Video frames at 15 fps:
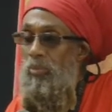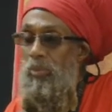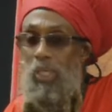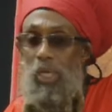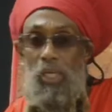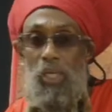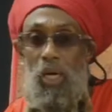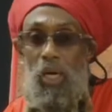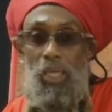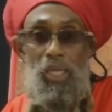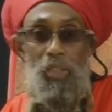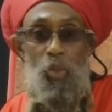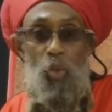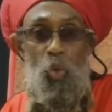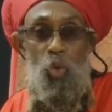and all
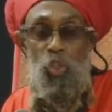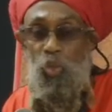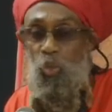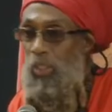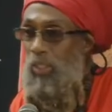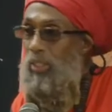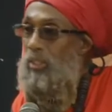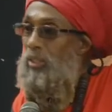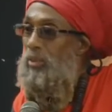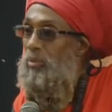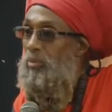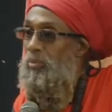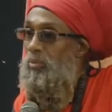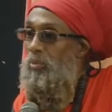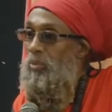that goes with it.
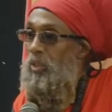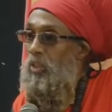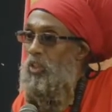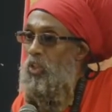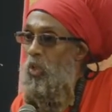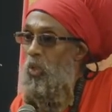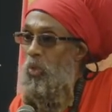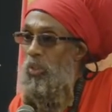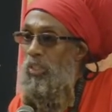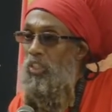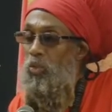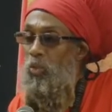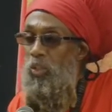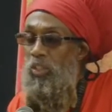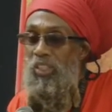So
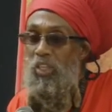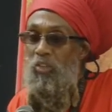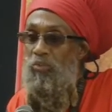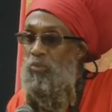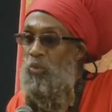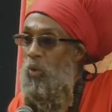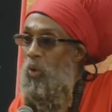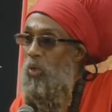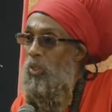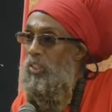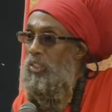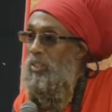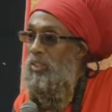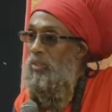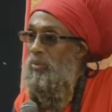this was their
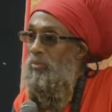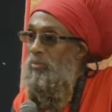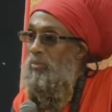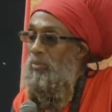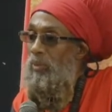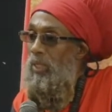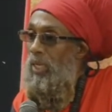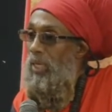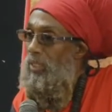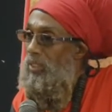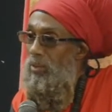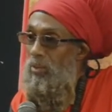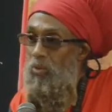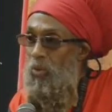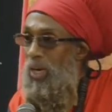focus, and
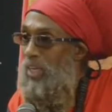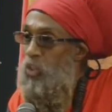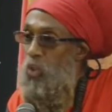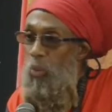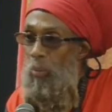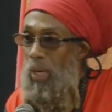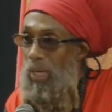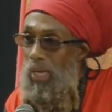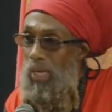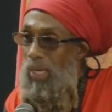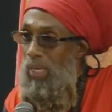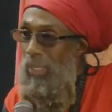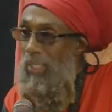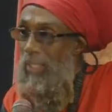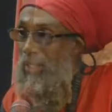right up my
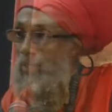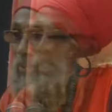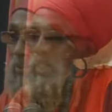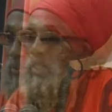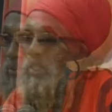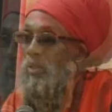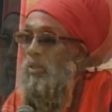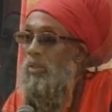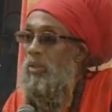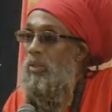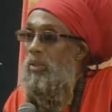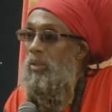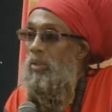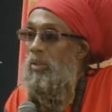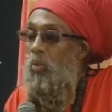alley.
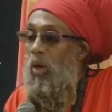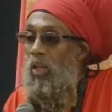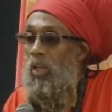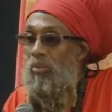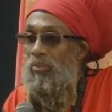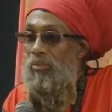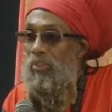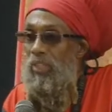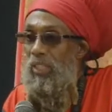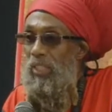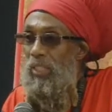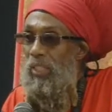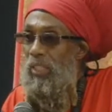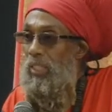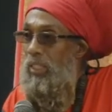One of
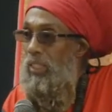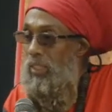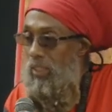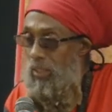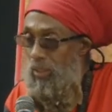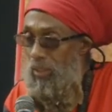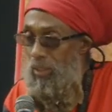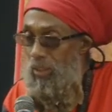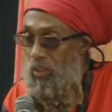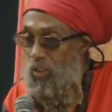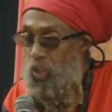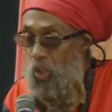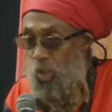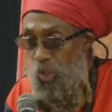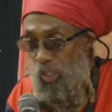the
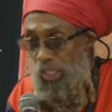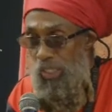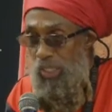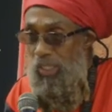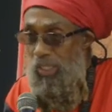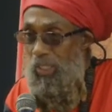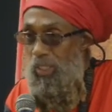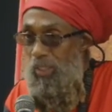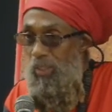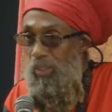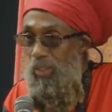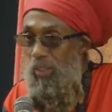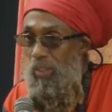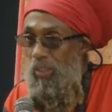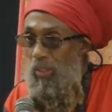
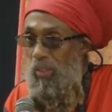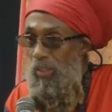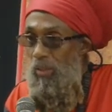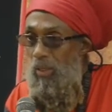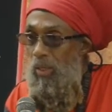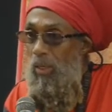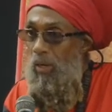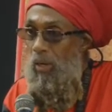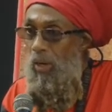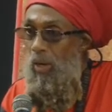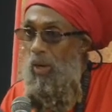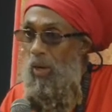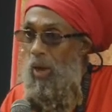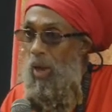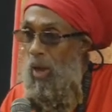journalists
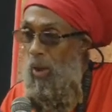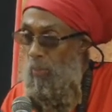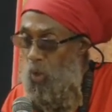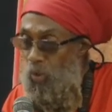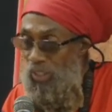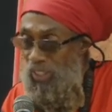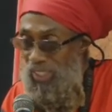uh, among the